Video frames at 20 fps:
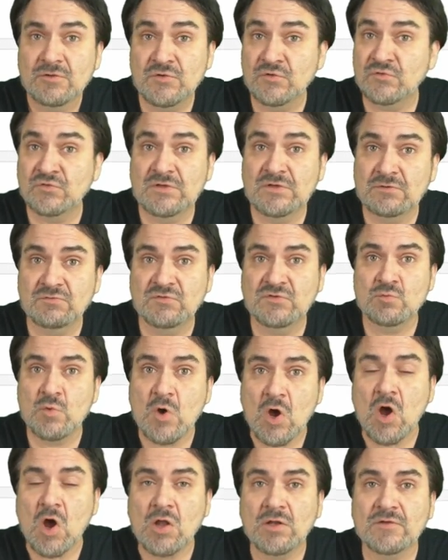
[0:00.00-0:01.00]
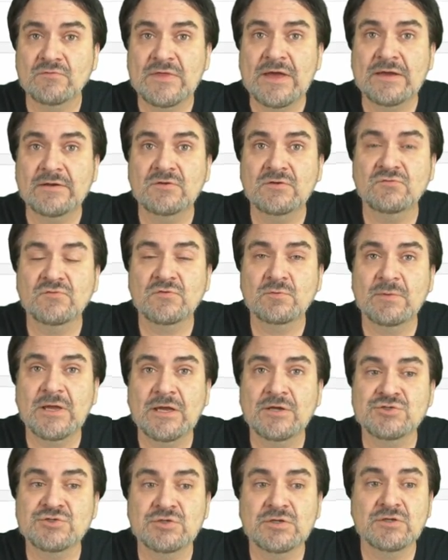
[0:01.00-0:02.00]
this gives you all of that
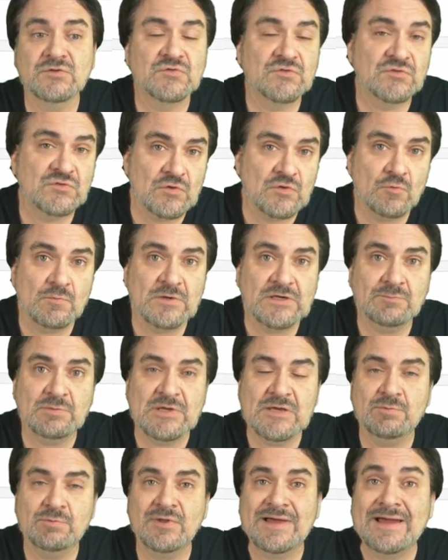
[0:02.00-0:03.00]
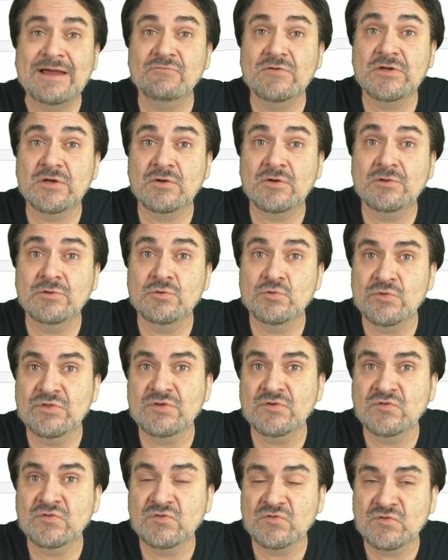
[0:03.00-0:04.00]
information, and so many people haven't a clue
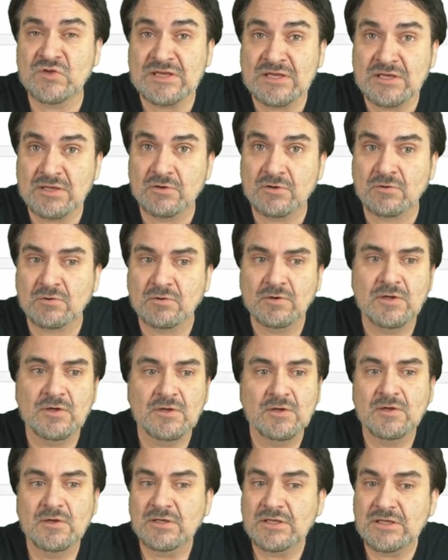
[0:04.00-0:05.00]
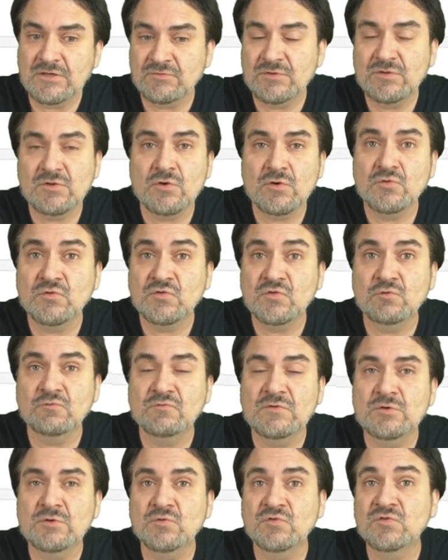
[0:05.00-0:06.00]
this is here. Even those who
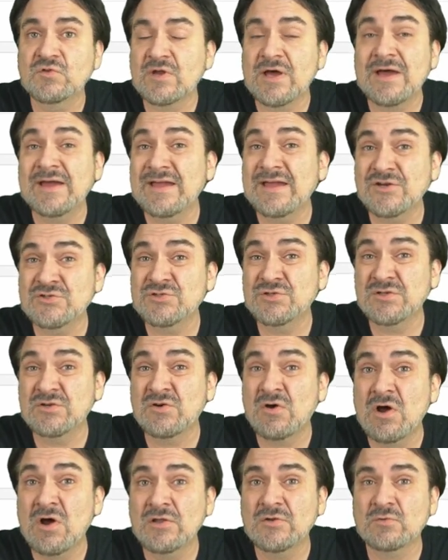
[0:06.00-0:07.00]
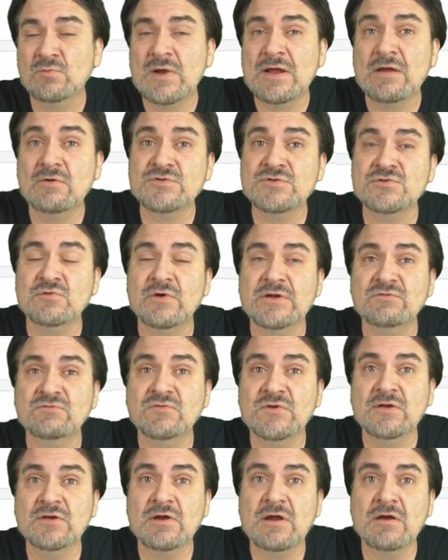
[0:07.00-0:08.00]
have used it, I actually called around trying to
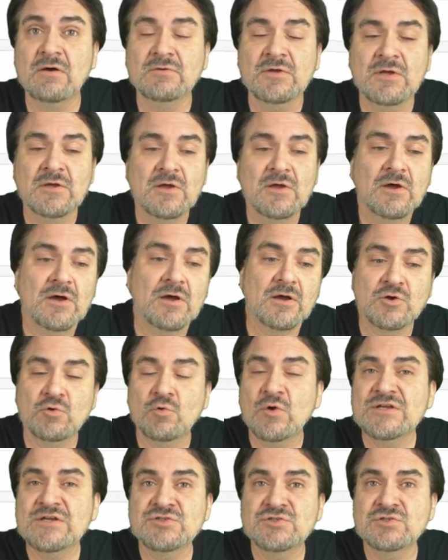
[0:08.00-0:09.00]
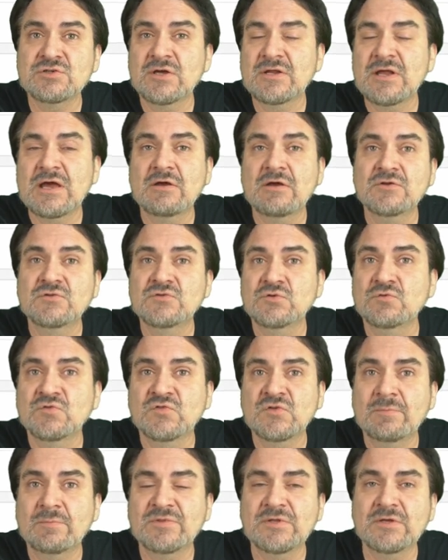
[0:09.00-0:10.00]
figure out a question on how to do
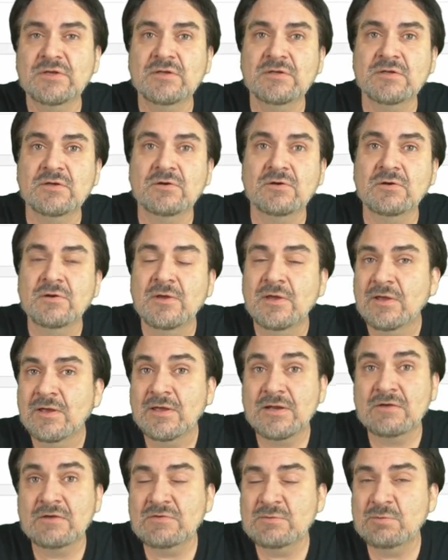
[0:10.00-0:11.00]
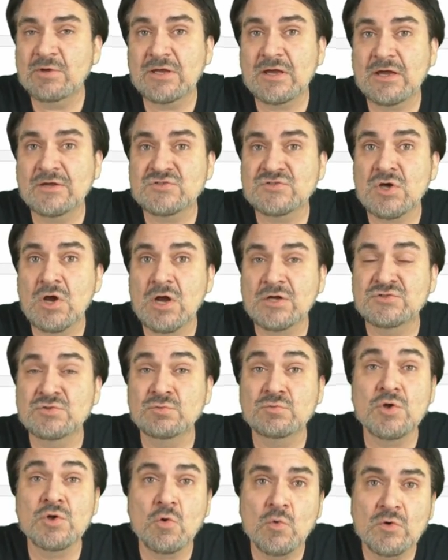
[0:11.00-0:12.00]
something in here, and everybody I talked
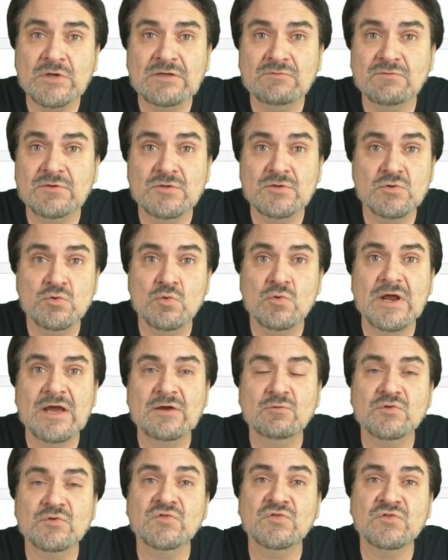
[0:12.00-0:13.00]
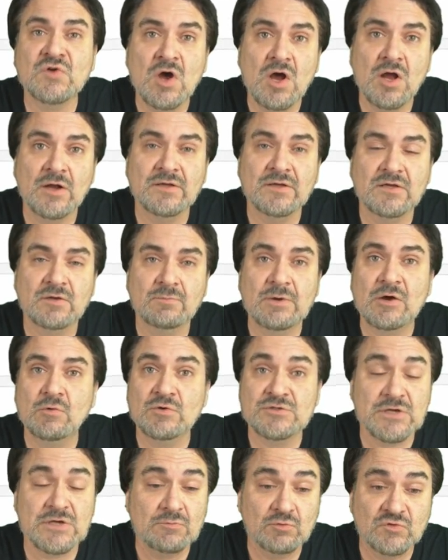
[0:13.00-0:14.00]
to, no one even knew what I was talking about,
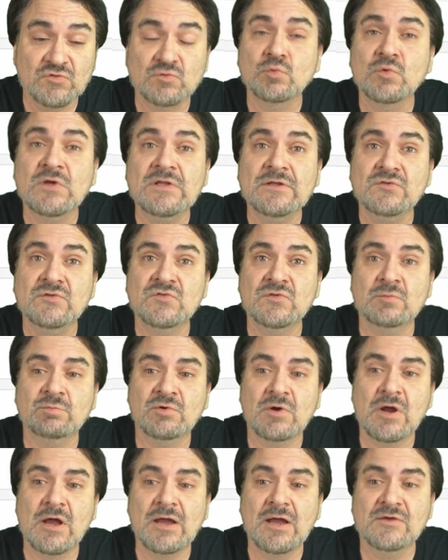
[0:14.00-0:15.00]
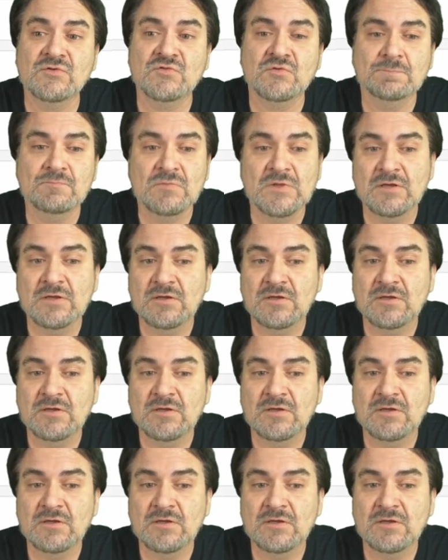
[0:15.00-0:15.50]
which I was really surprised.